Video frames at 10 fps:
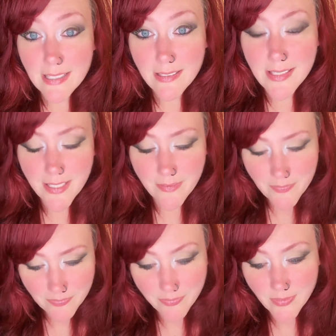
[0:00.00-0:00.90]

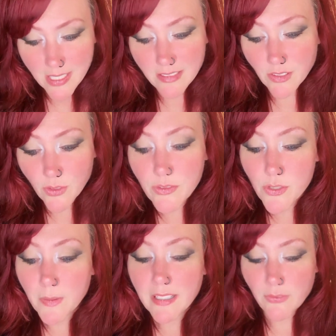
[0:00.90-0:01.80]
Jesus,
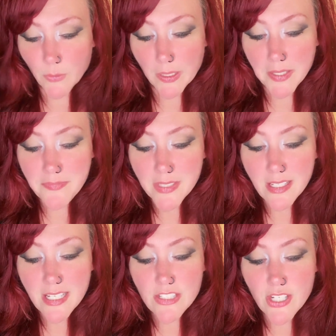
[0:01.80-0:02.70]
in Luke
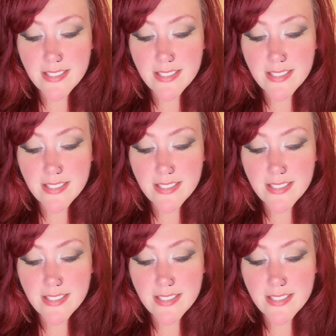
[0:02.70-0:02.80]
24,